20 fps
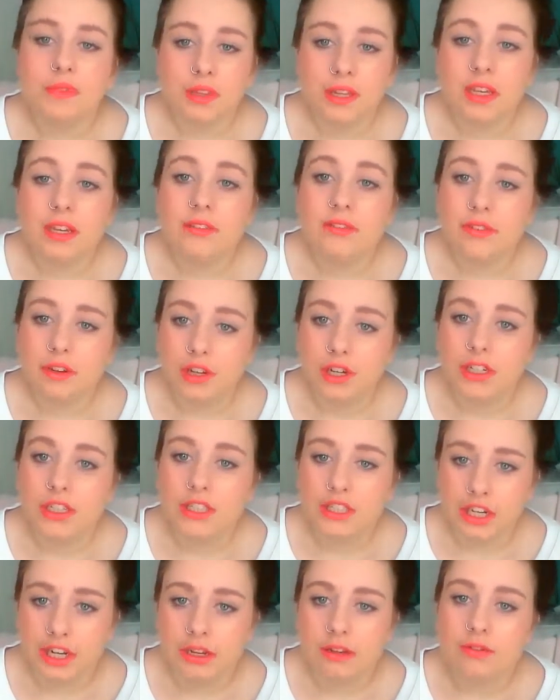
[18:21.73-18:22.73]
They're
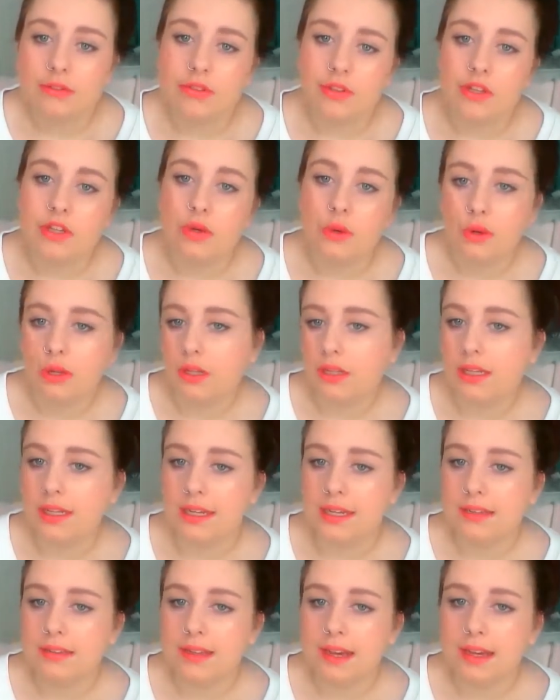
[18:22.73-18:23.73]
very cheap for the
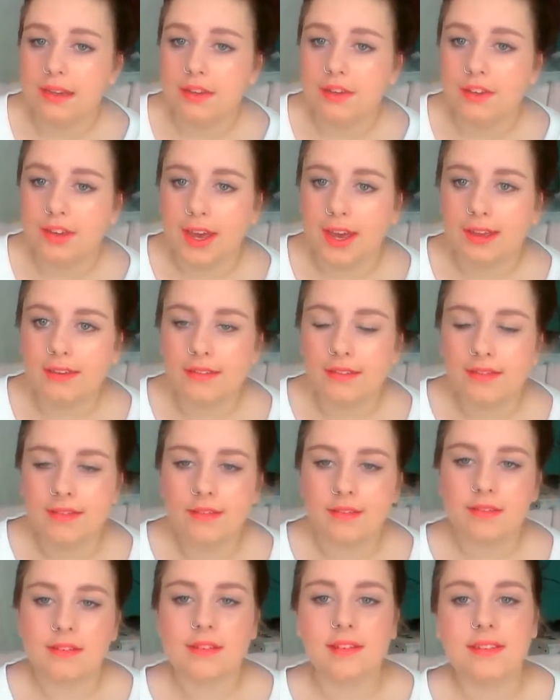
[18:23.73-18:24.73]
quality that you get.
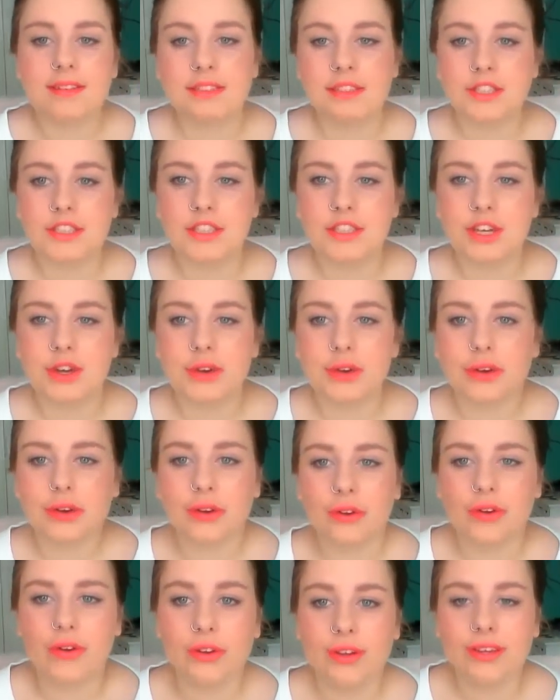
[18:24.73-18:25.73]

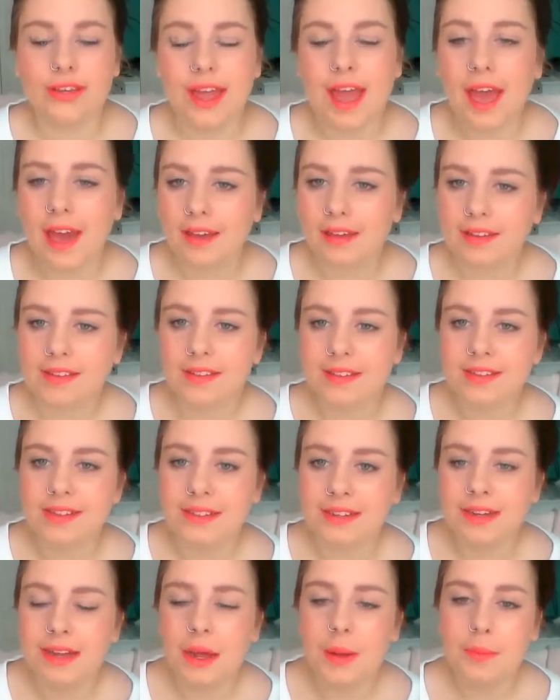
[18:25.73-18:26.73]
So, yeah.
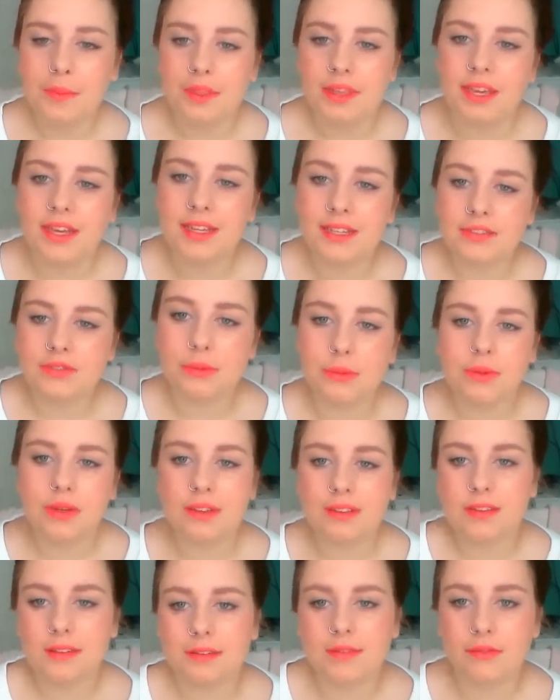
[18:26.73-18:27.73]
Please
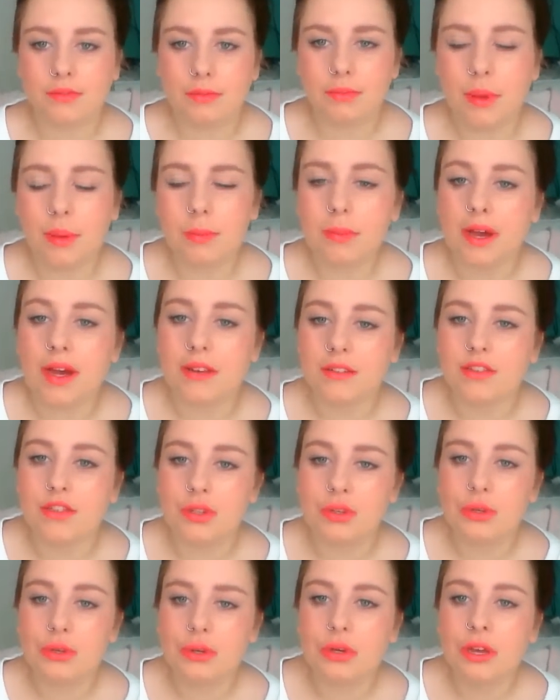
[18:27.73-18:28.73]
remember
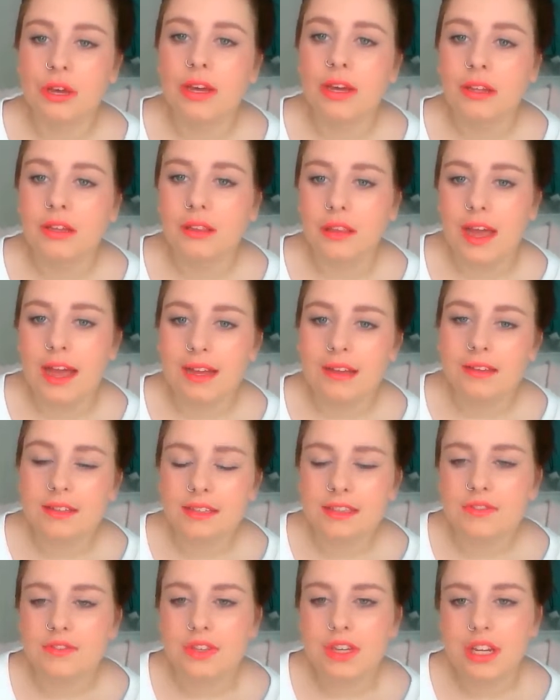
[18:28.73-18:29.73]
to like
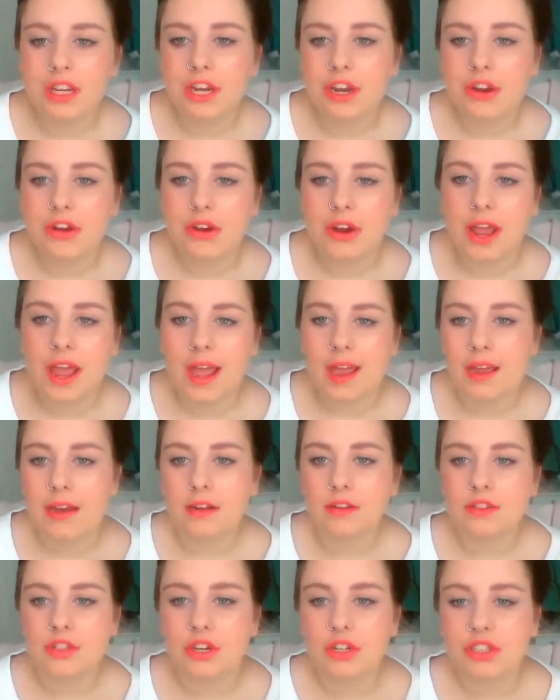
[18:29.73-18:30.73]
this video,
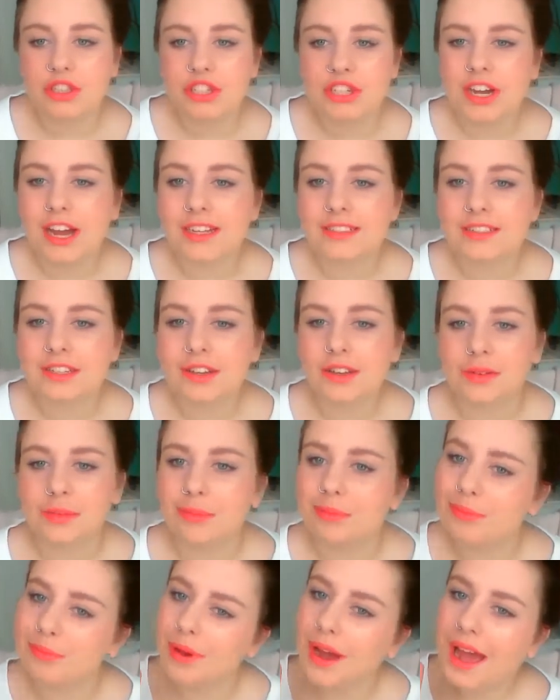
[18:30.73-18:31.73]
and I'll talk to you guys soon.
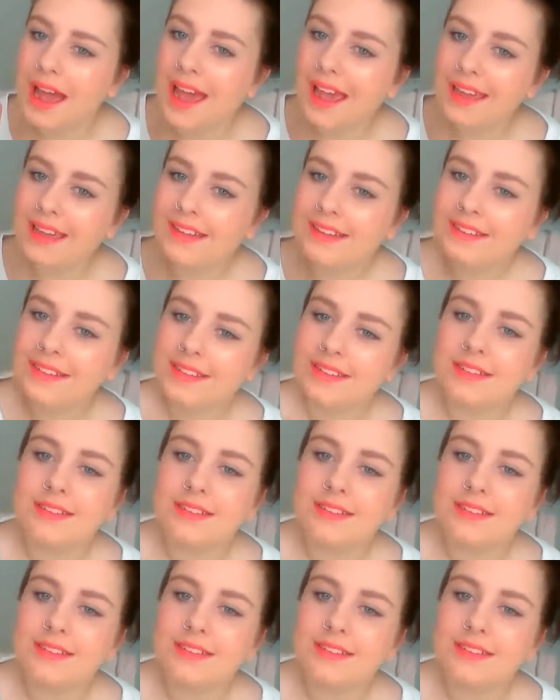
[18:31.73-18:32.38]
Bye.